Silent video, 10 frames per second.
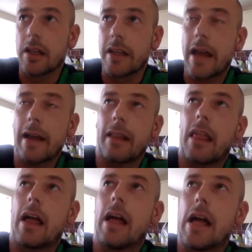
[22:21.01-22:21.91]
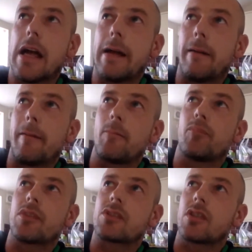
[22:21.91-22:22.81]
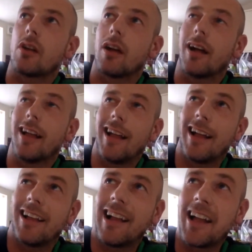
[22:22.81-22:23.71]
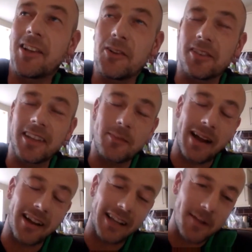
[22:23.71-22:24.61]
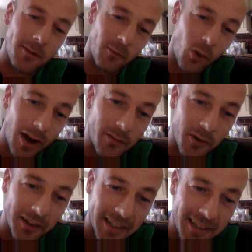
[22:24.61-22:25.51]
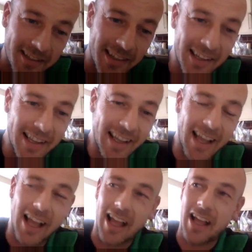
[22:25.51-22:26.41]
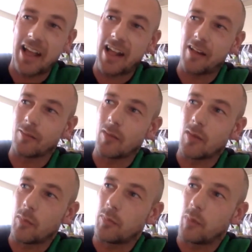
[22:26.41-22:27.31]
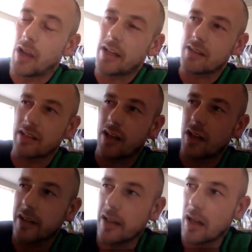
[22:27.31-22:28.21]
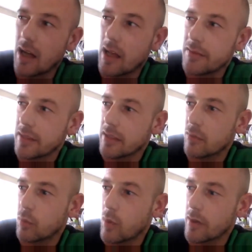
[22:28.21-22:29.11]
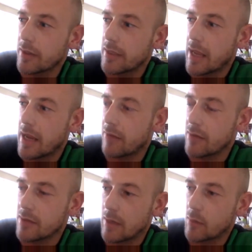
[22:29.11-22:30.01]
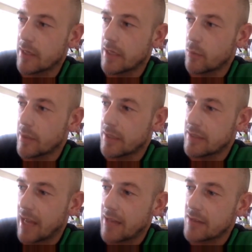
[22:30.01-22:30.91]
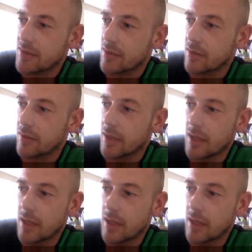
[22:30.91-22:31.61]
Yeah. So I had a good think about it. I came up with quite a few ideas. But like I said earlier, I think one of the areas that we tend to